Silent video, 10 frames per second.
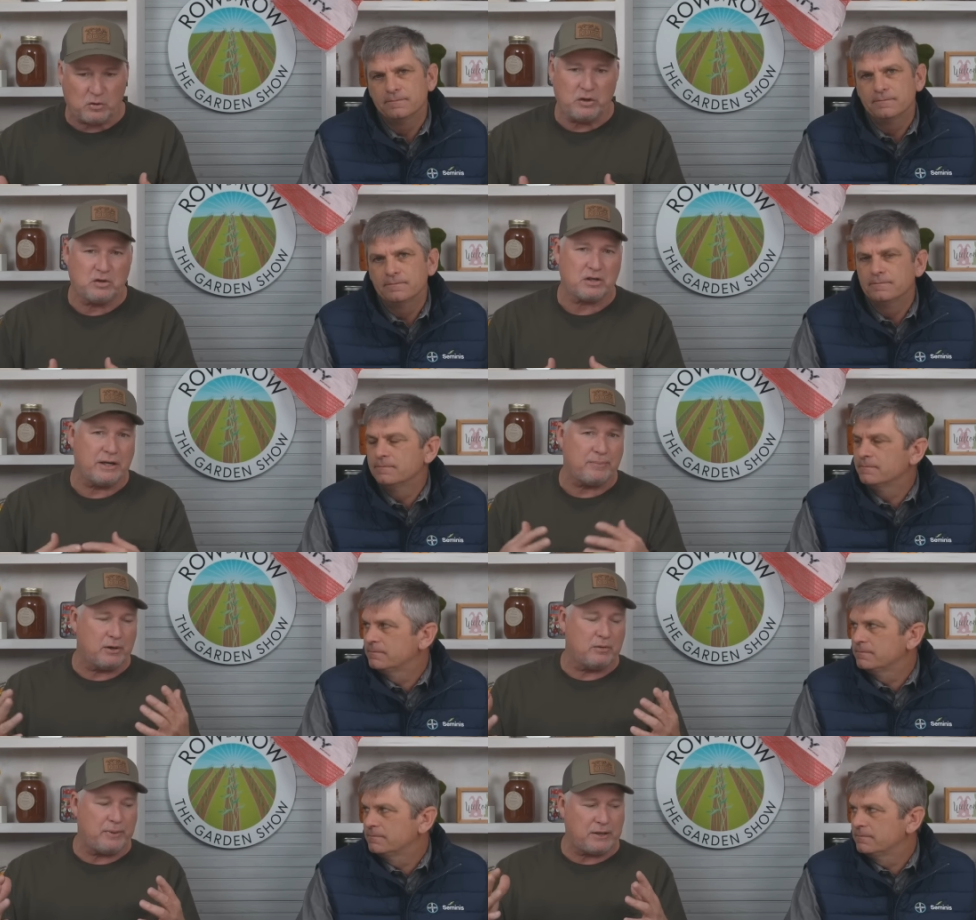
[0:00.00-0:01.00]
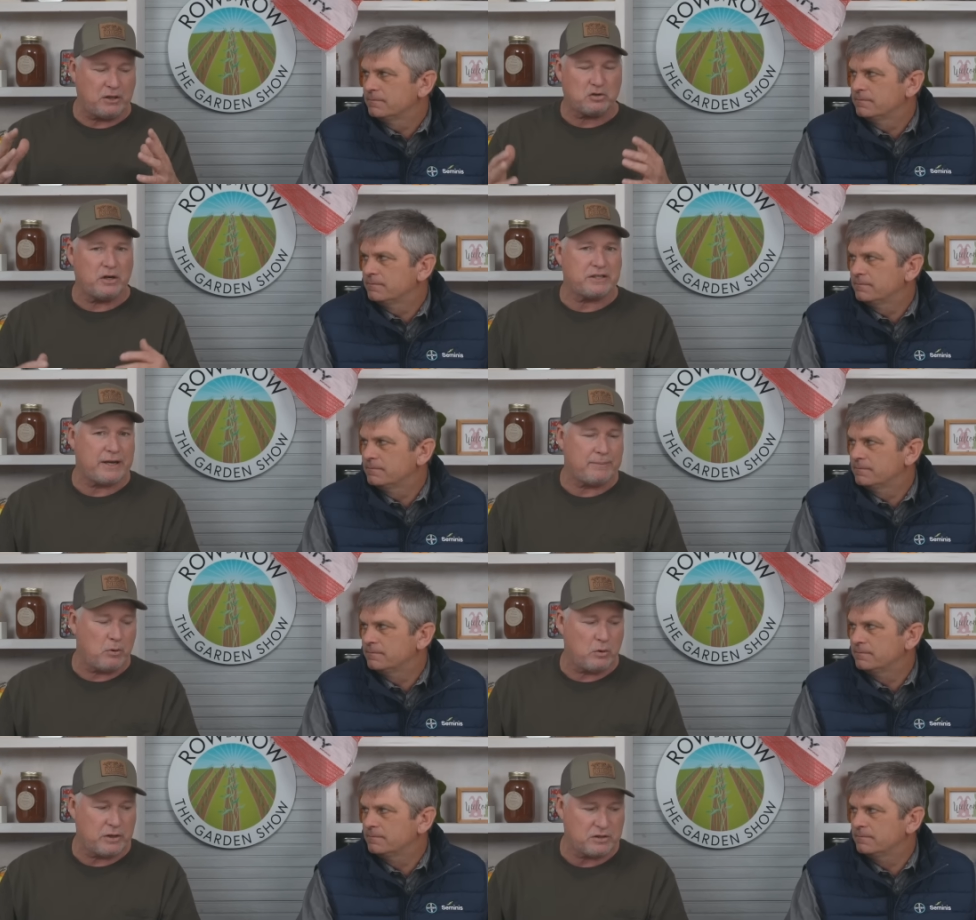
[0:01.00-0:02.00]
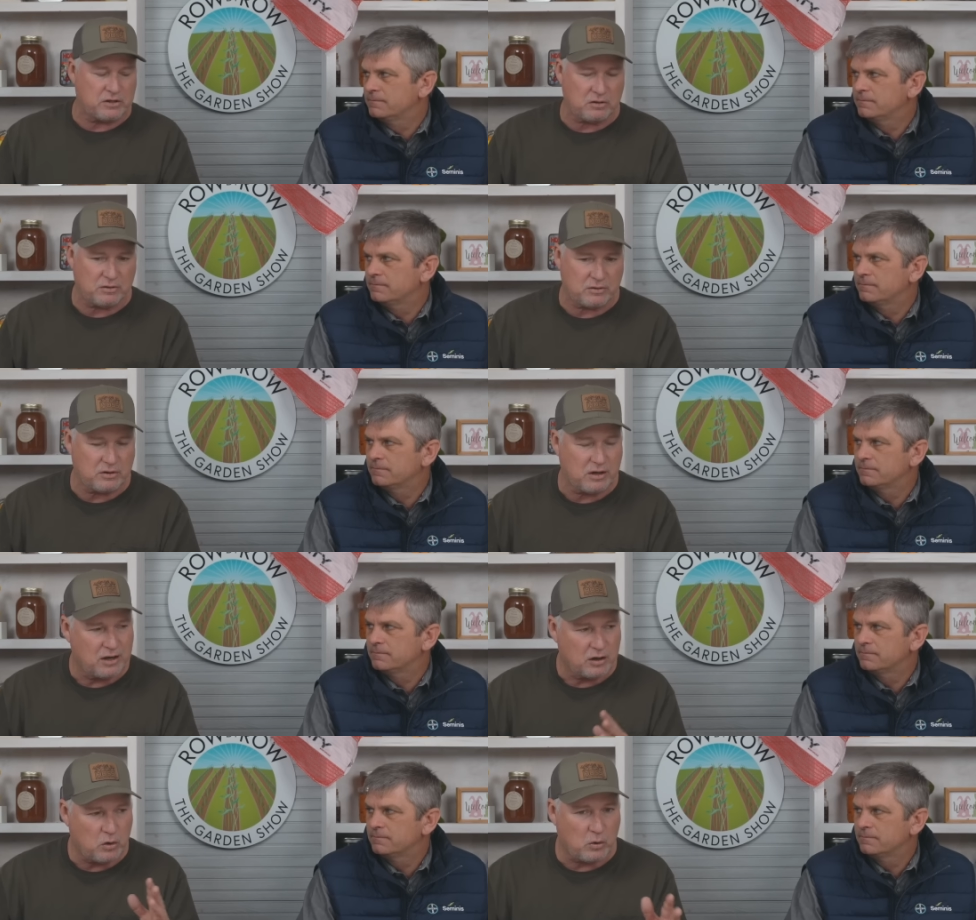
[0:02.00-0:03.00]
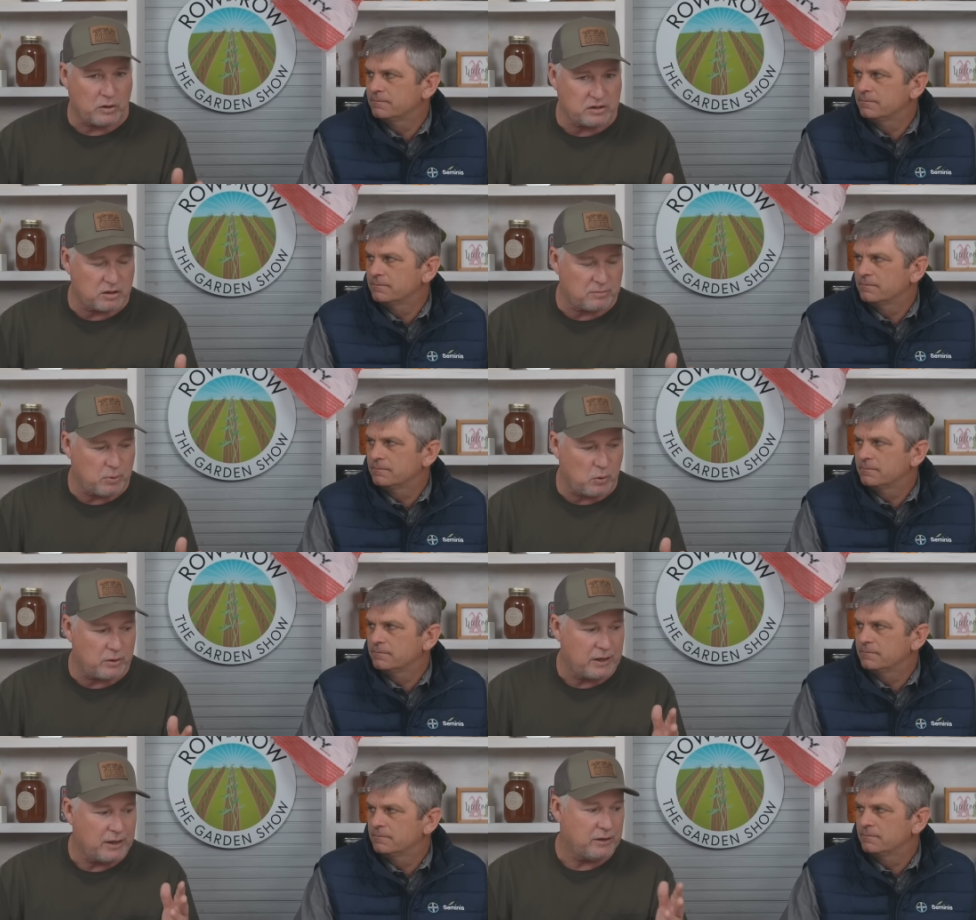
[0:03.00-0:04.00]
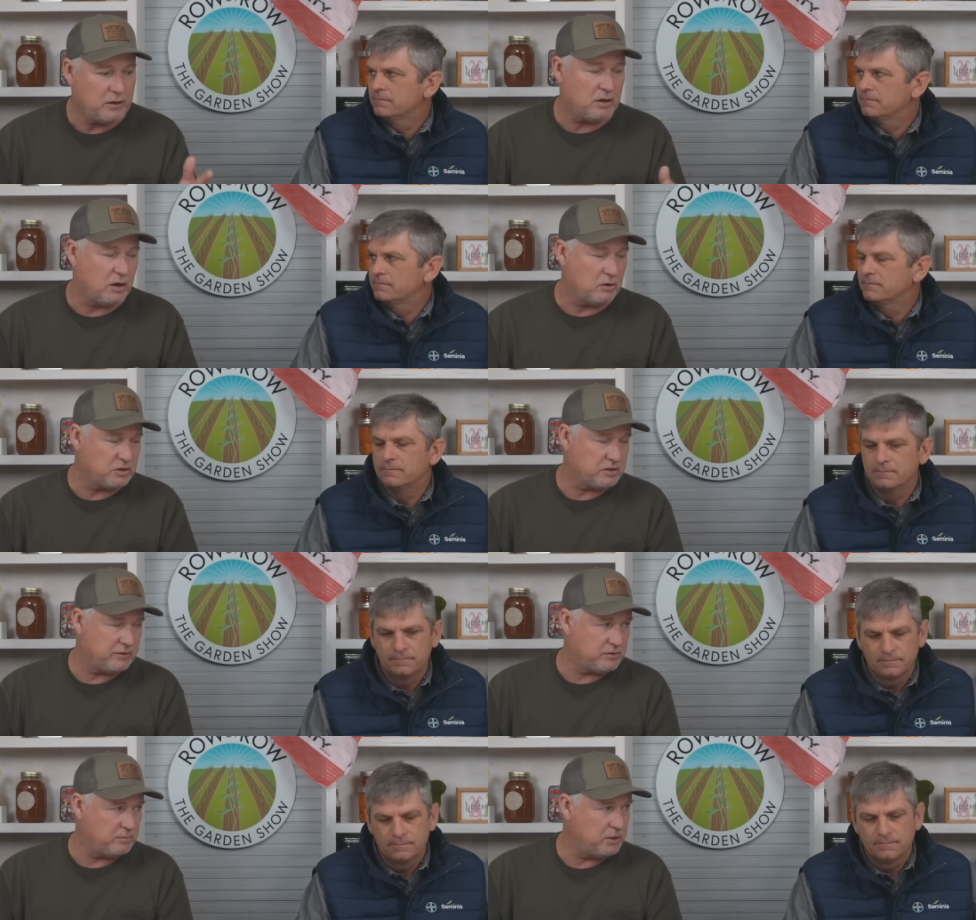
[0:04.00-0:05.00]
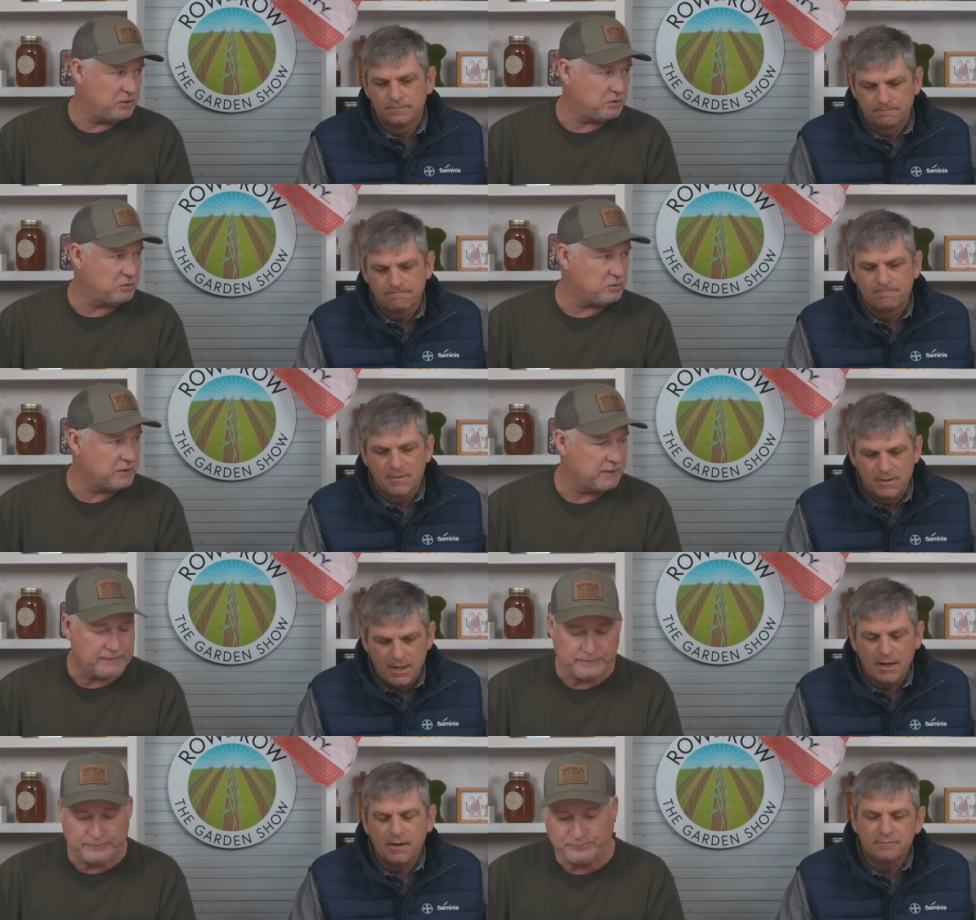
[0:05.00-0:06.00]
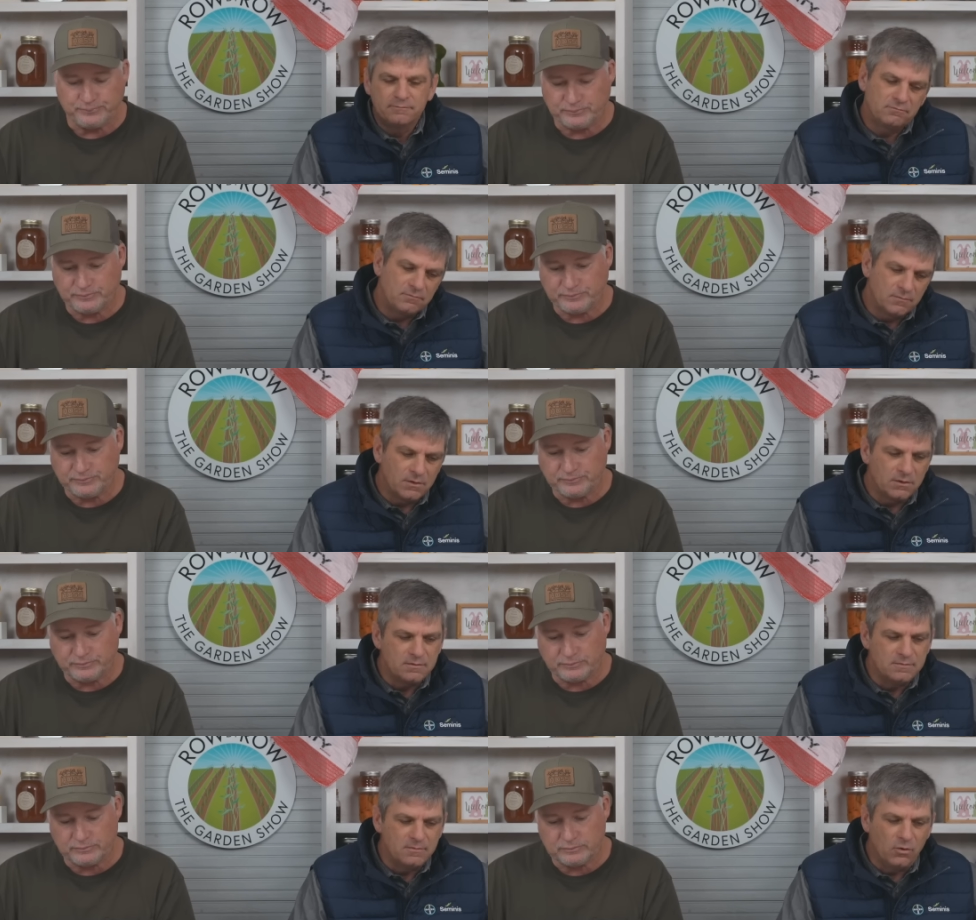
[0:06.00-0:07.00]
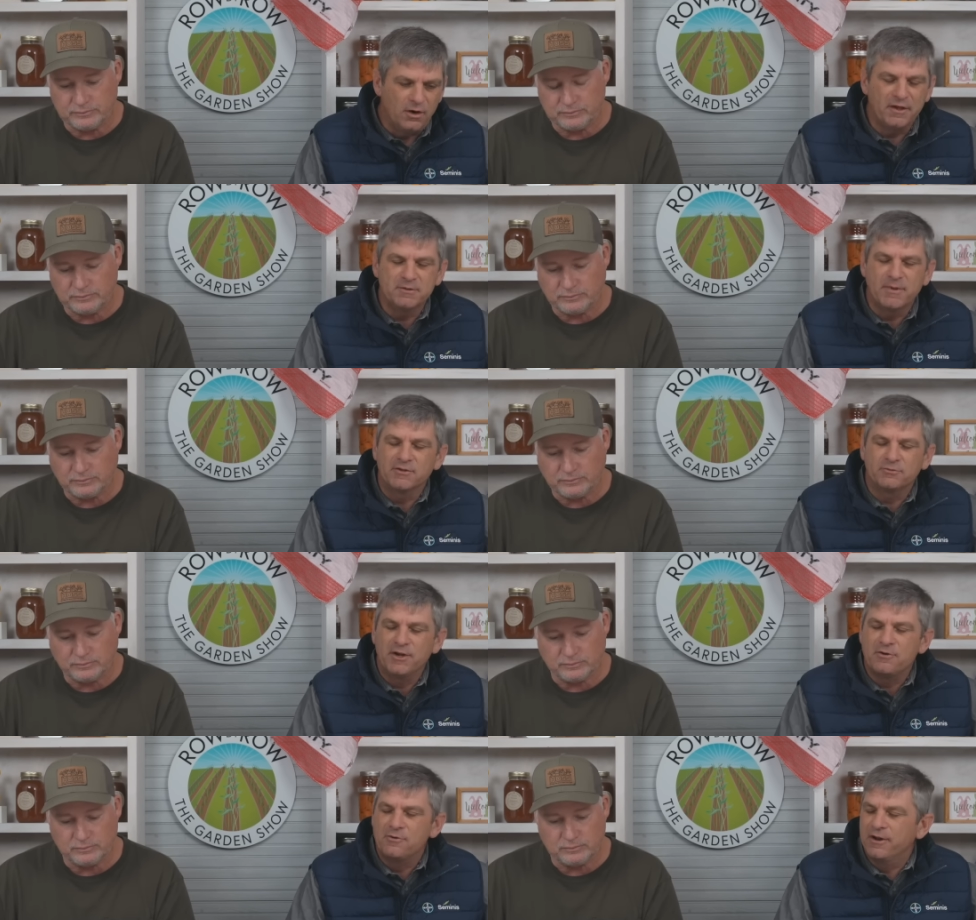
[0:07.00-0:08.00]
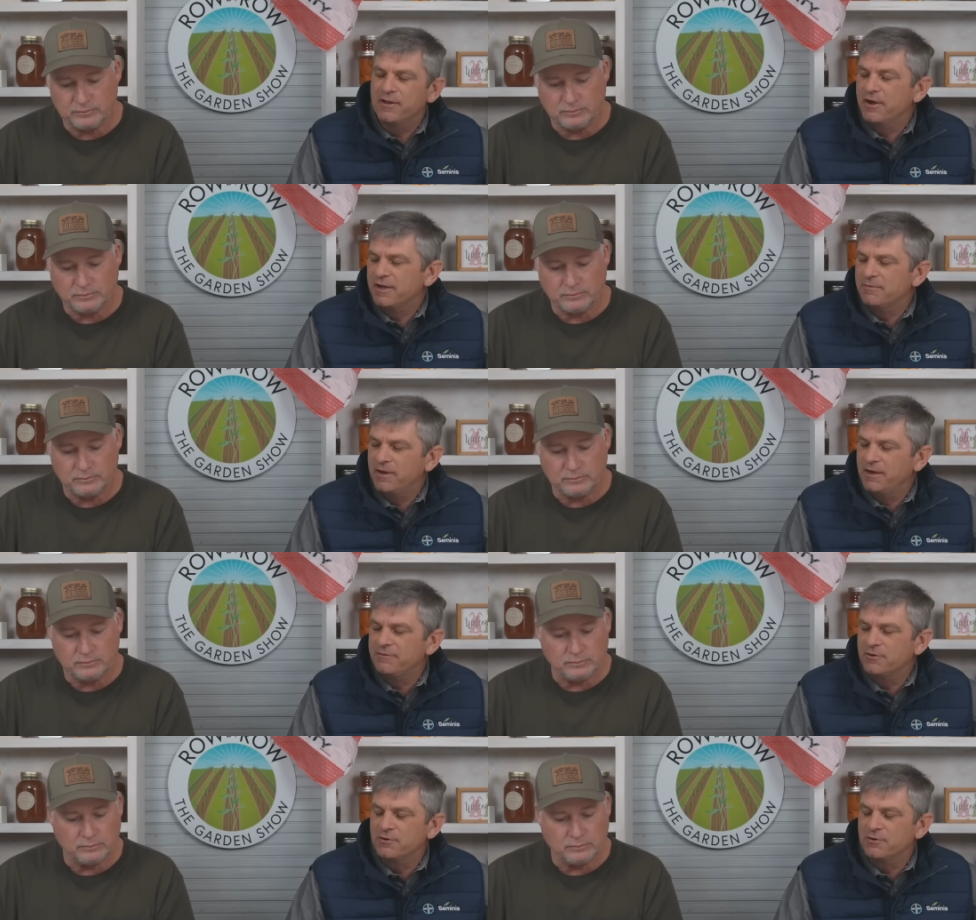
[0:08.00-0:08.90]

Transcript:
Speaker 1: or you slip a little bit and you stress that point at a certain corner at a certain point, you can cause yourself some issues.
Speaker 2: Yeah, and one of the things about sweet corn though, it can be if you're